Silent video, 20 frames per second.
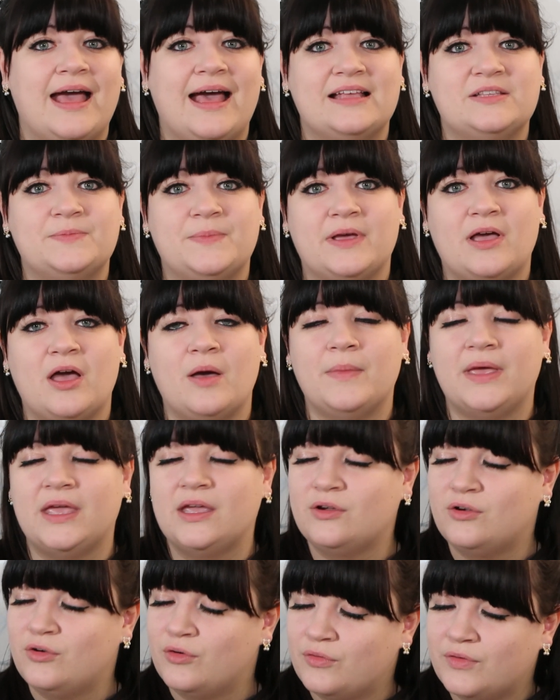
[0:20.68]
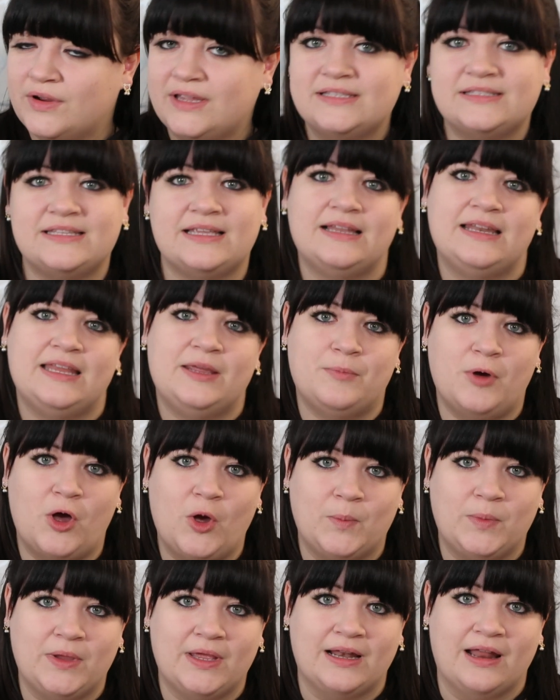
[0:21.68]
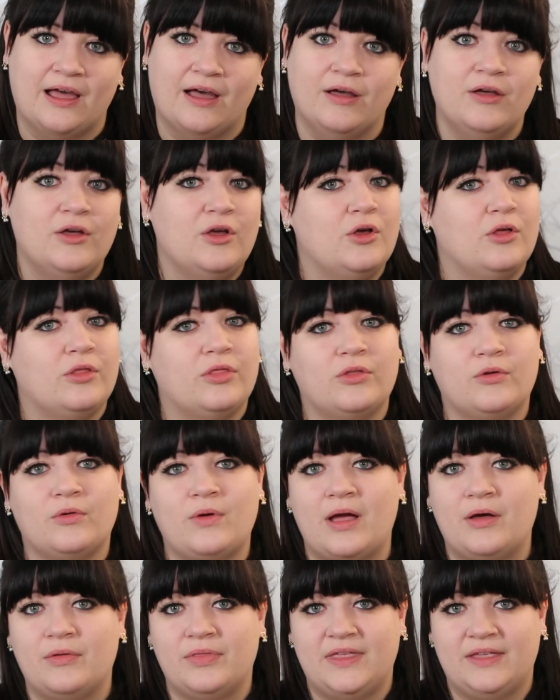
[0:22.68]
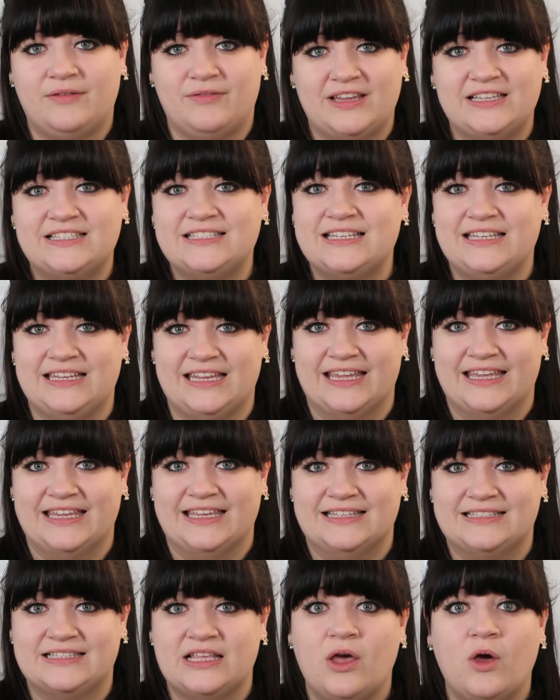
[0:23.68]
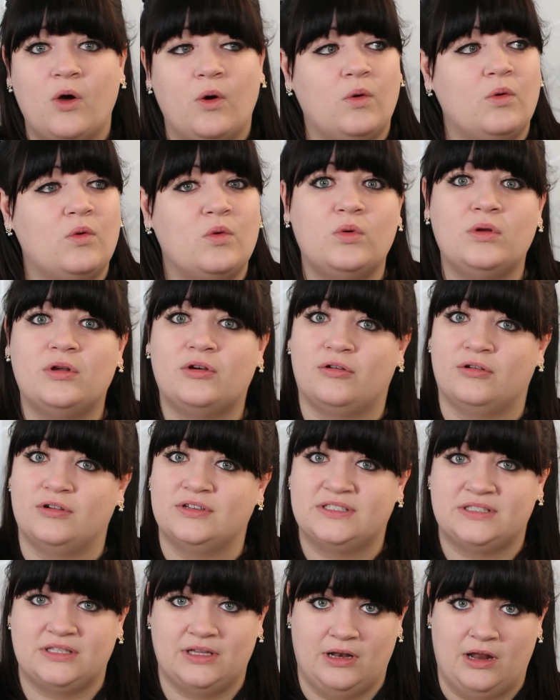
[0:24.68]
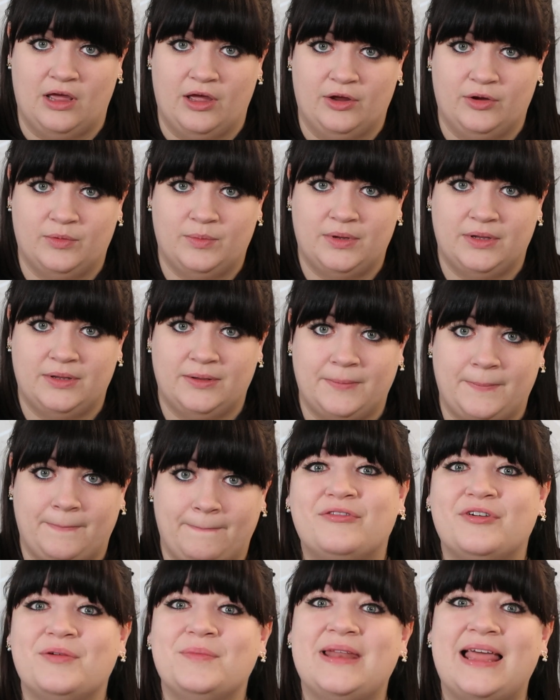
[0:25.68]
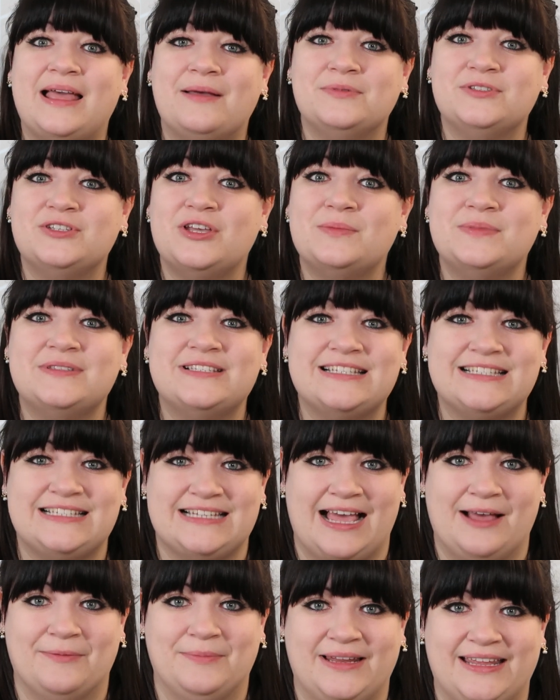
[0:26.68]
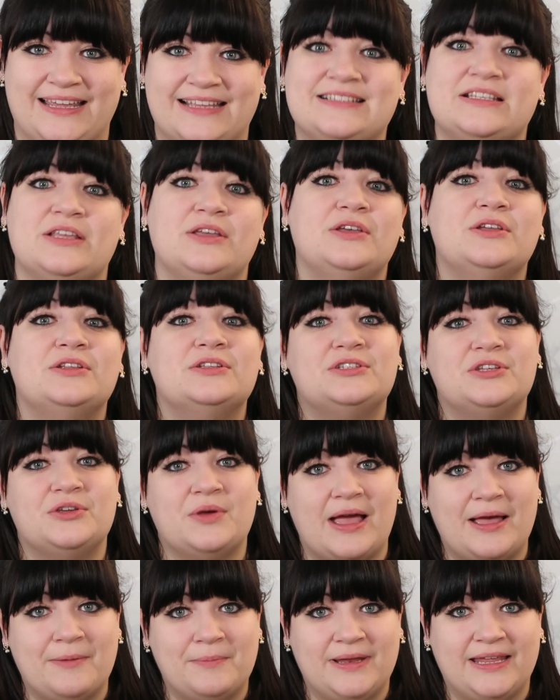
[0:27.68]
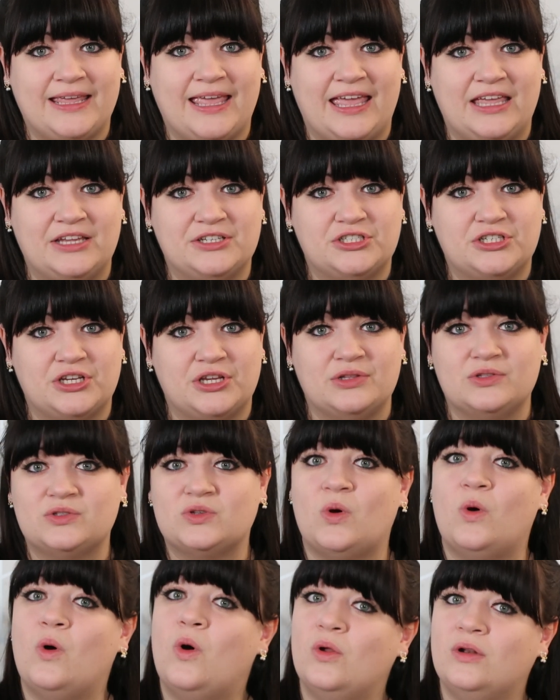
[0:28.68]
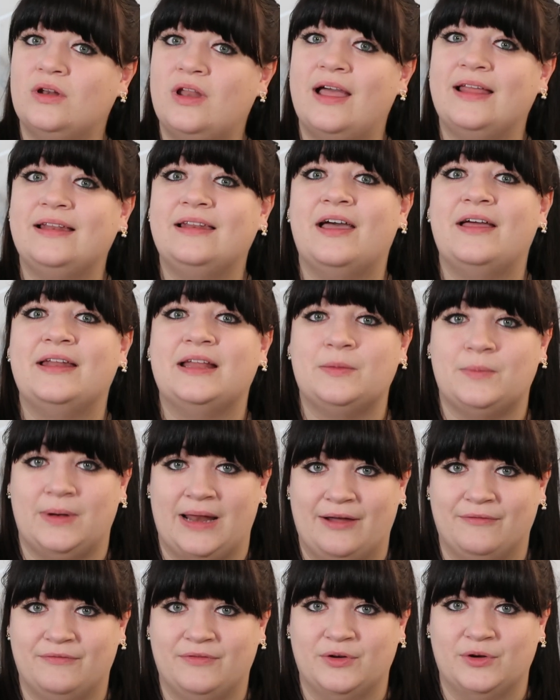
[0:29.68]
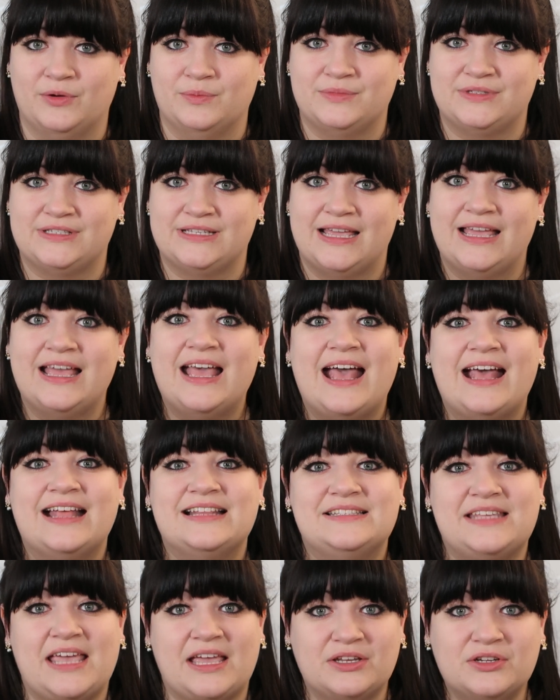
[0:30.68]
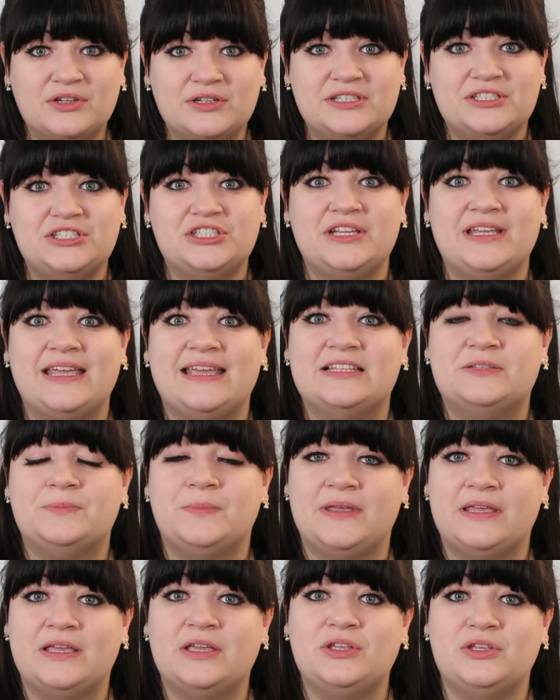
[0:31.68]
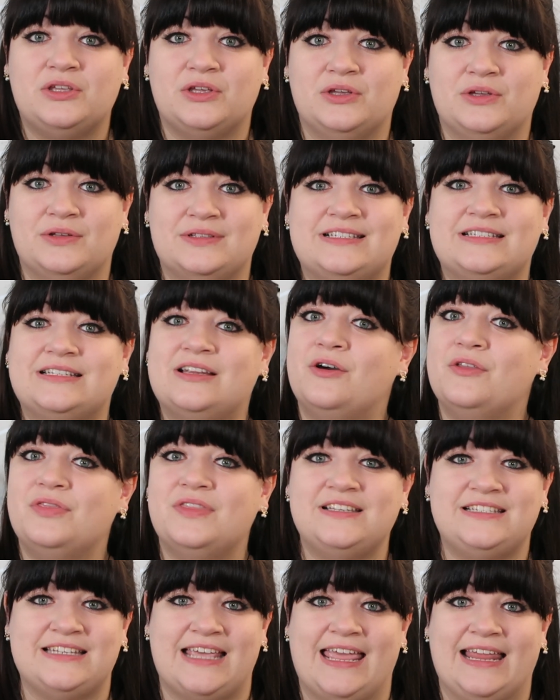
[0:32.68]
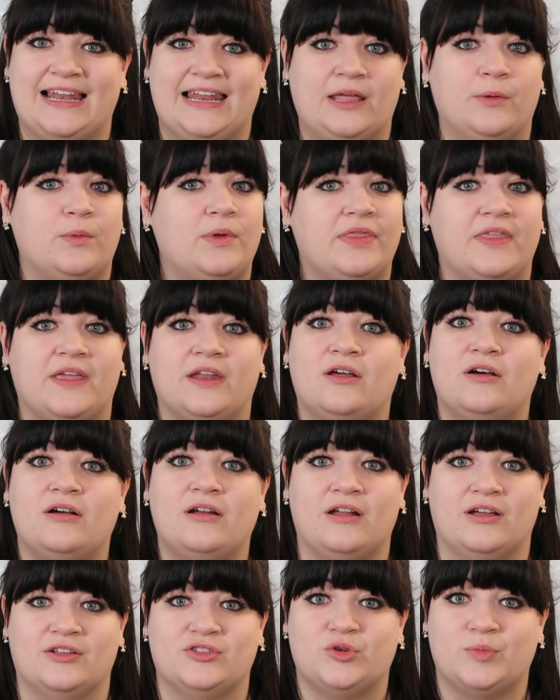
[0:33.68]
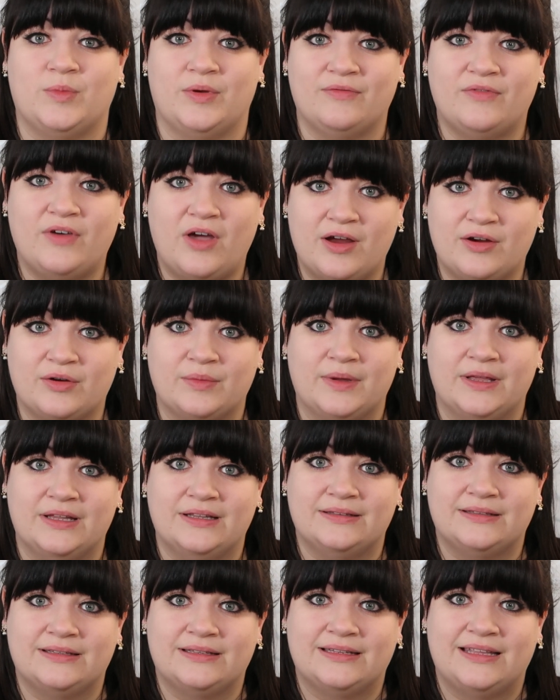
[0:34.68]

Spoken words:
has become increasingly popular throughout the recent years all across the globe. From laptops and tablets to applications or online learning platforms, technology is being used on the daily within our classroom environment.